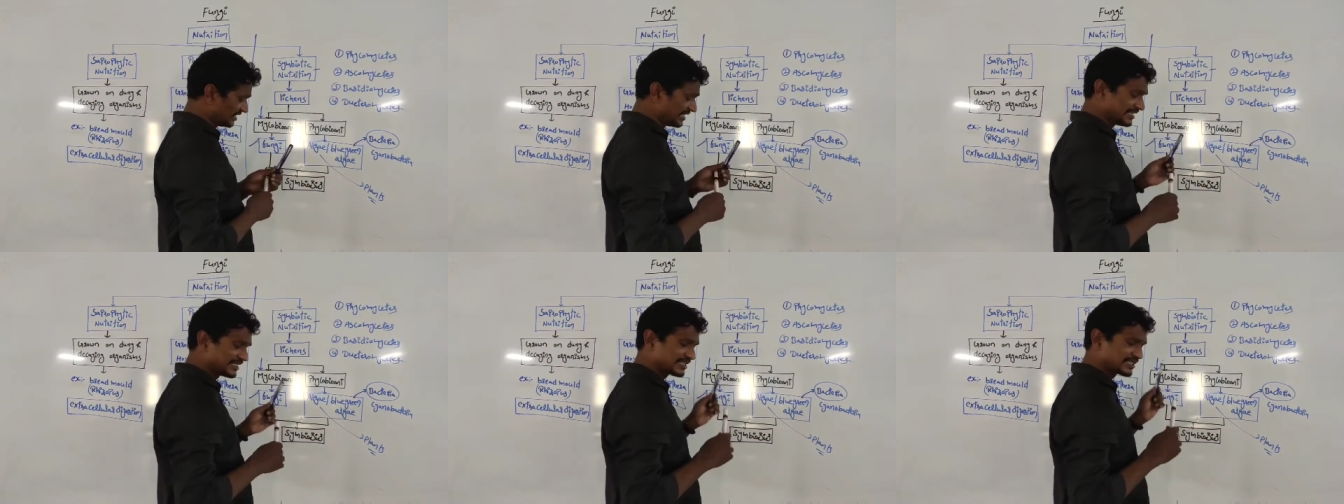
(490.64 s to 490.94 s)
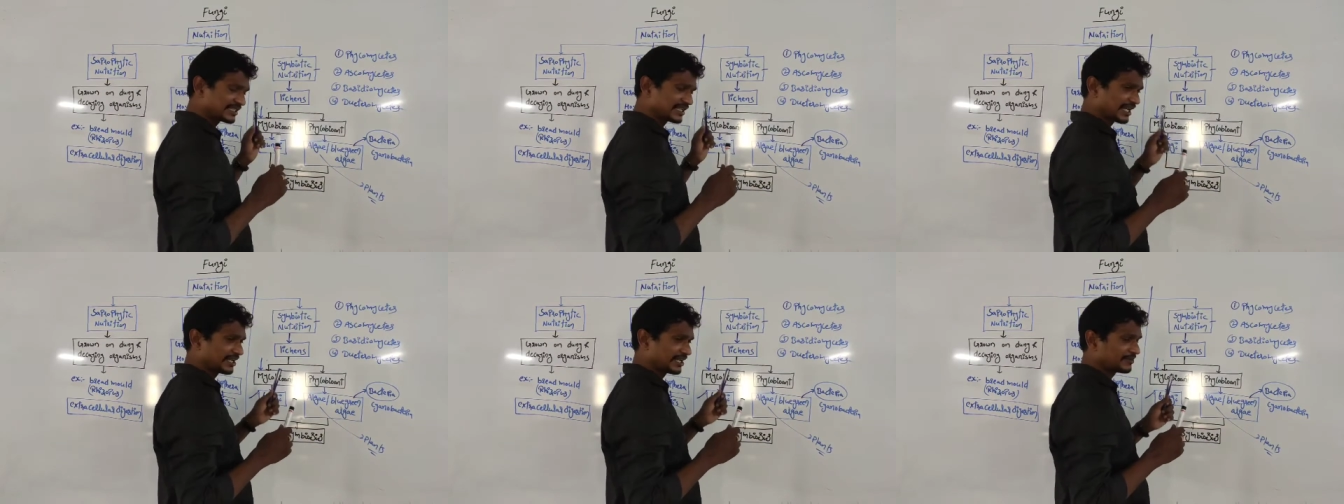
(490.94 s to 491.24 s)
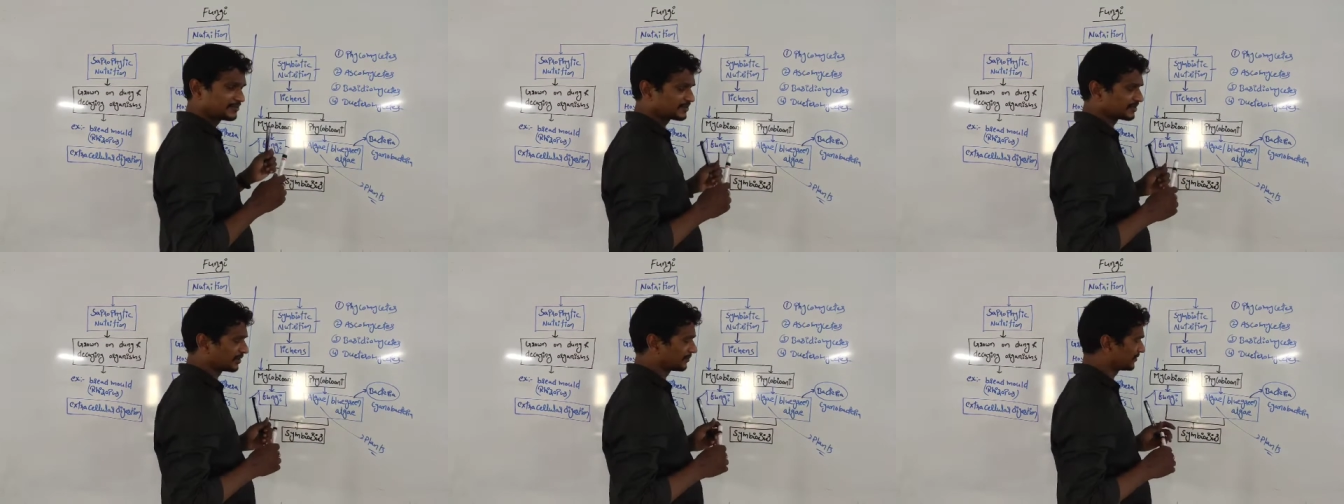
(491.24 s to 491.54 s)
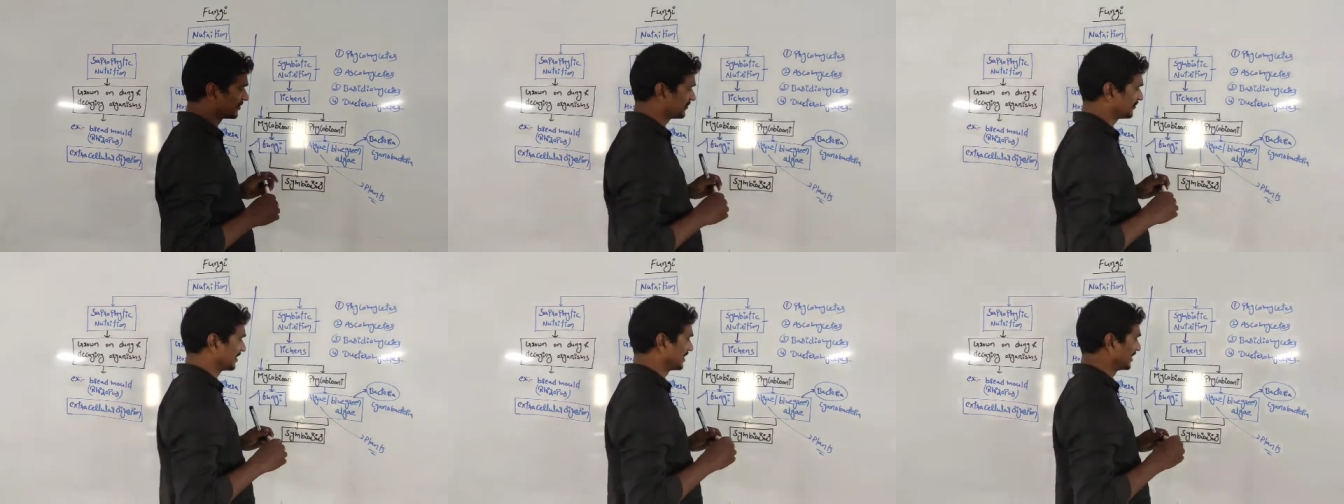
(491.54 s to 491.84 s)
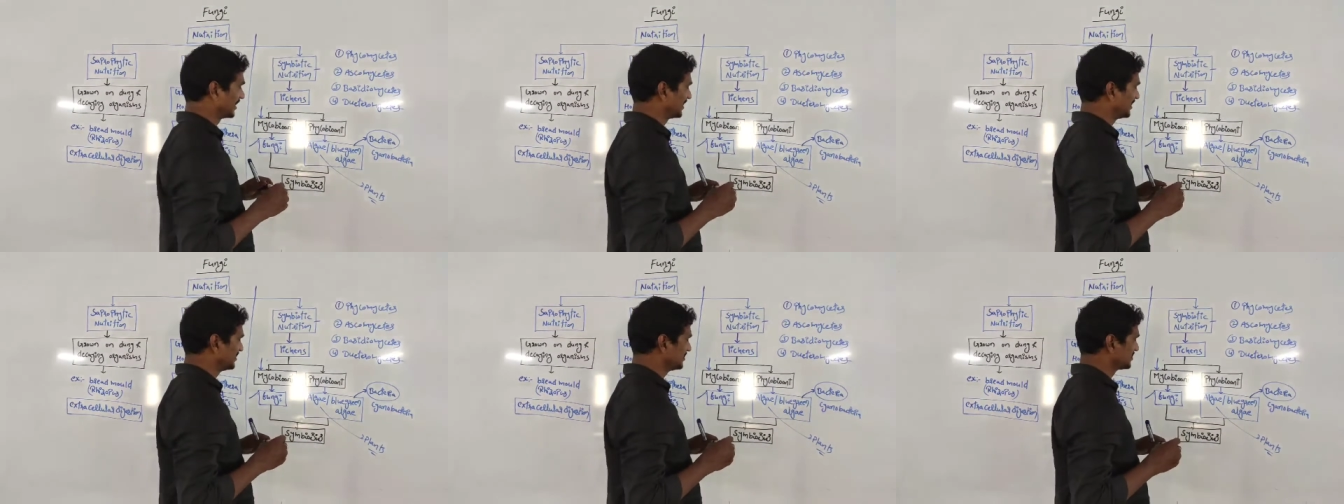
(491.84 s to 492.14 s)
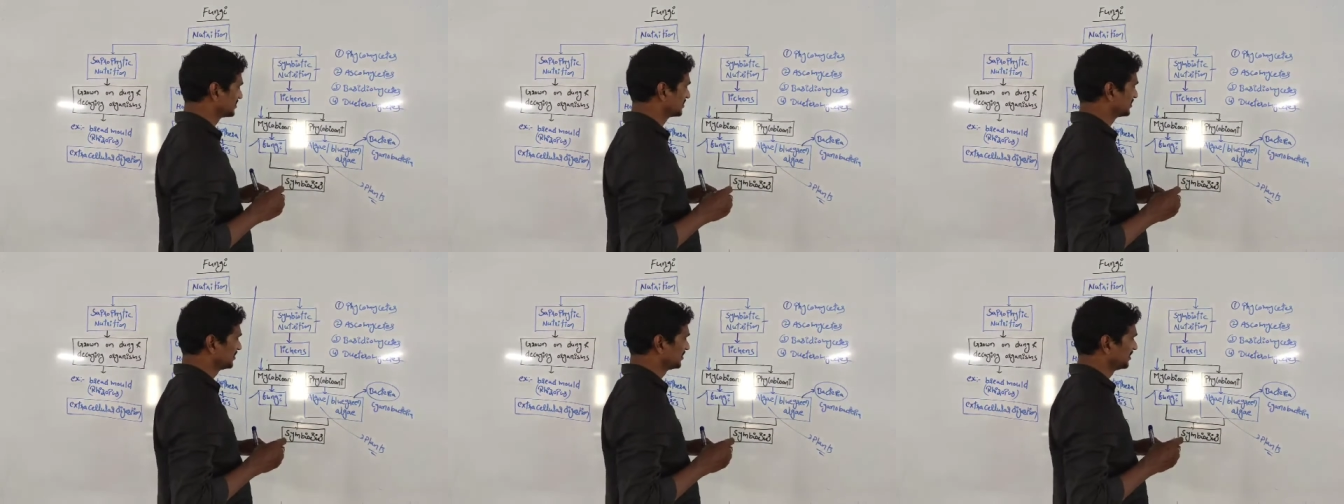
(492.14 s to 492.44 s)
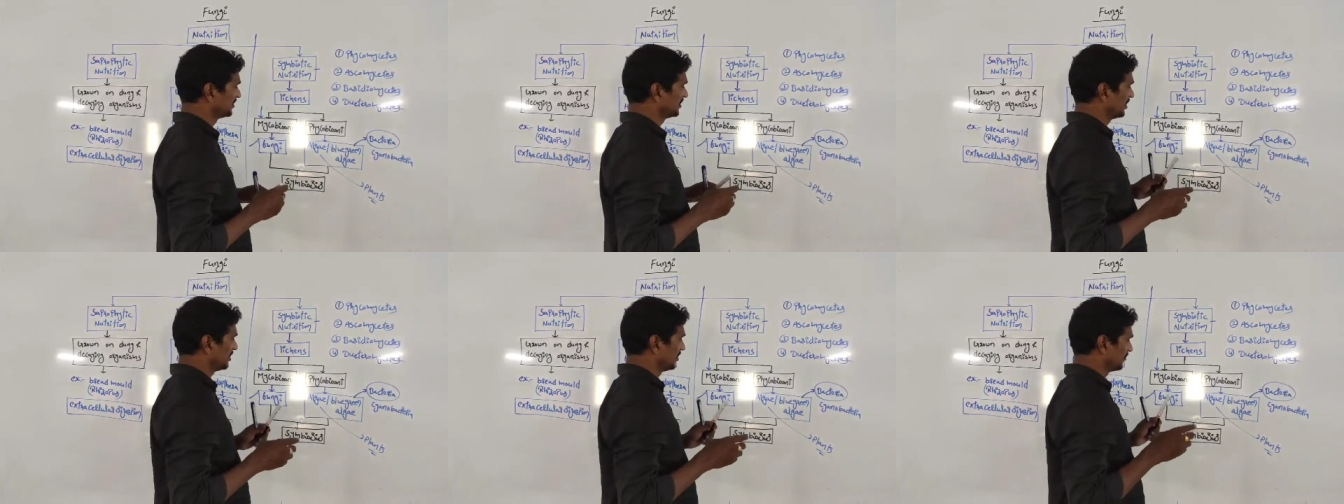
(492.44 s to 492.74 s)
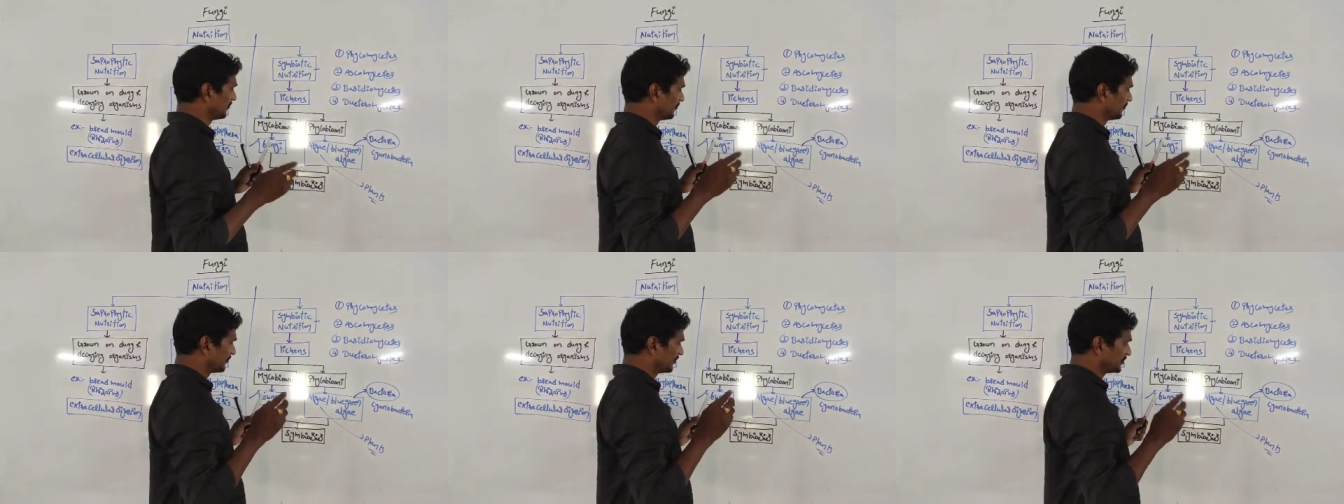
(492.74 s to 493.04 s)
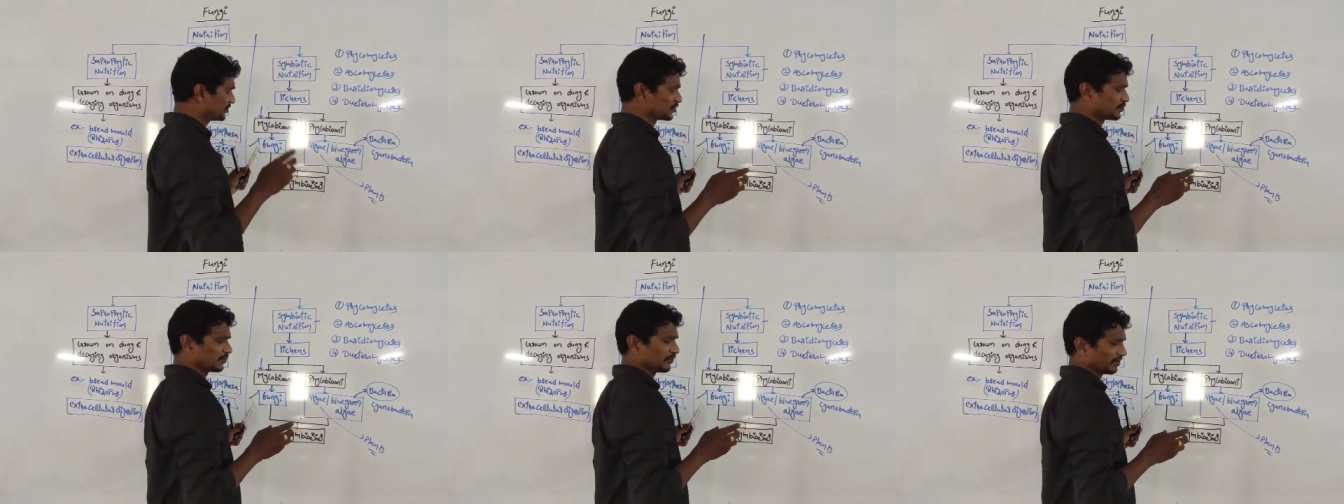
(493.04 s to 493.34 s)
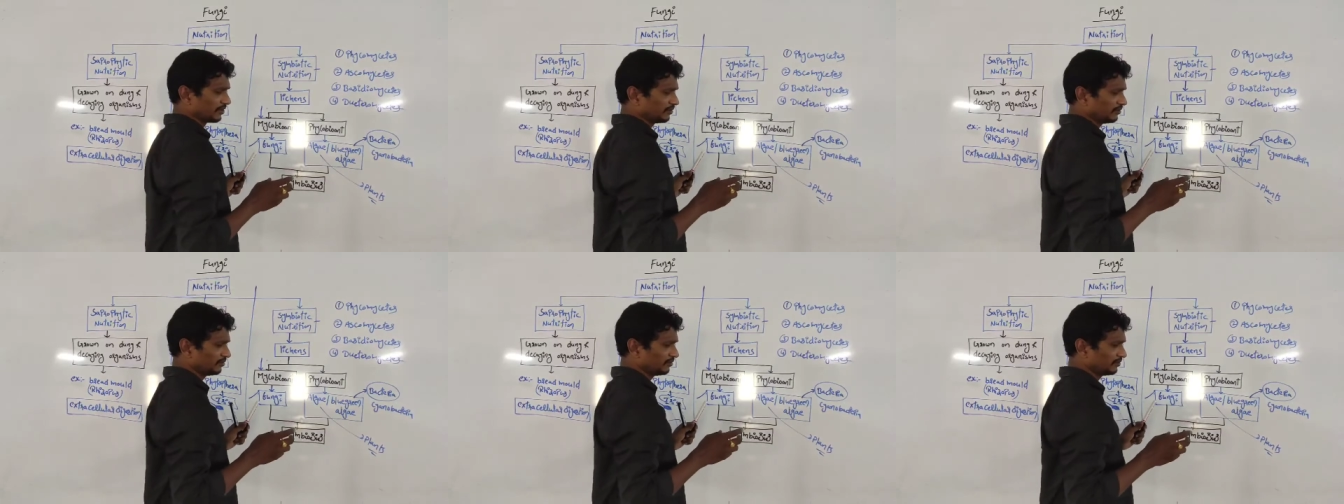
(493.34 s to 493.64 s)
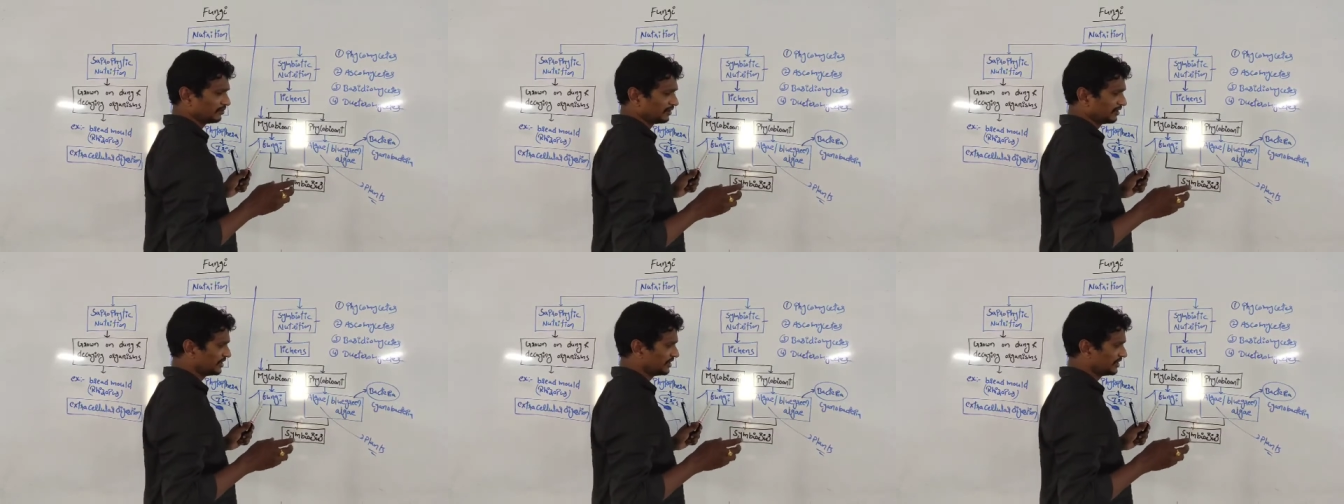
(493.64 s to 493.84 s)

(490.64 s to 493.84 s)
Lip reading: these types of the fungi, which one